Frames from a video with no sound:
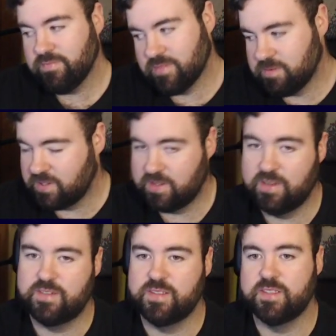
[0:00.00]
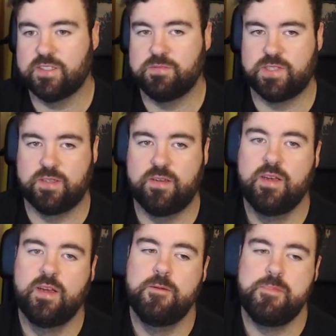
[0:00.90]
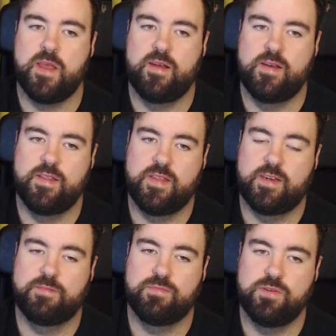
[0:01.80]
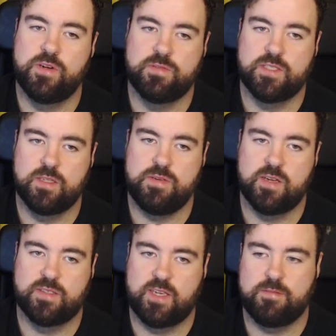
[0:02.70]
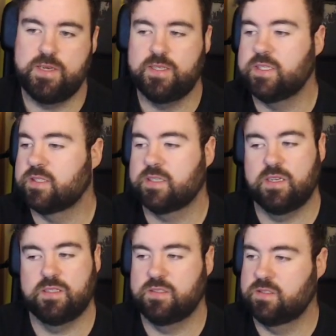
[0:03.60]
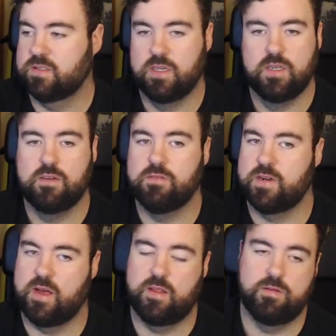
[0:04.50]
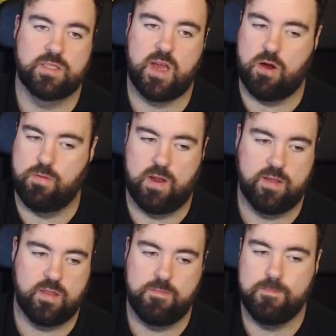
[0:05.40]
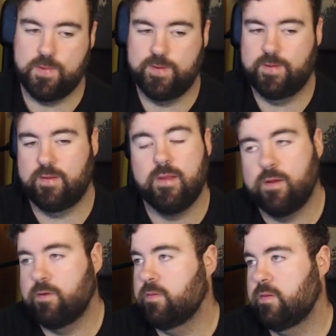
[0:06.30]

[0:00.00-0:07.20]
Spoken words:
well, it's an assumption, that Bruno will still be on set pieces because Ronaldo is terrible at them. But, you know,